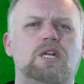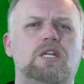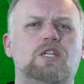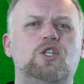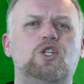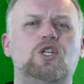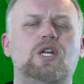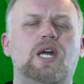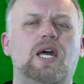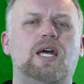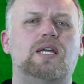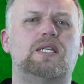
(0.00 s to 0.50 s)

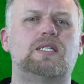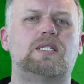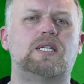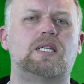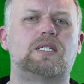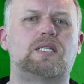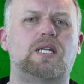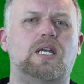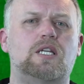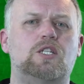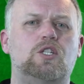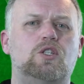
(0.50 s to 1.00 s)
Ĝi
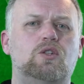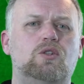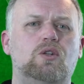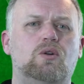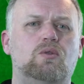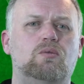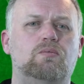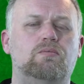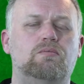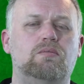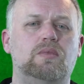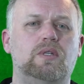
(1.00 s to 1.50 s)
estas la
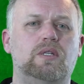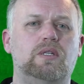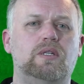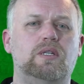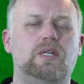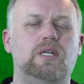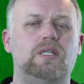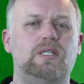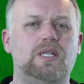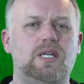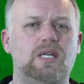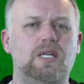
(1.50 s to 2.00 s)
suno.
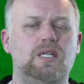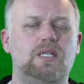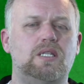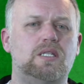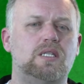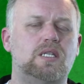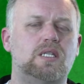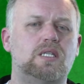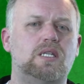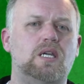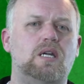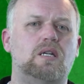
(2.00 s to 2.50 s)
It is
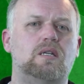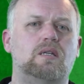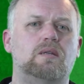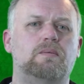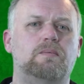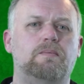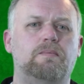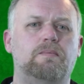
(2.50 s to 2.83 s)
the sun.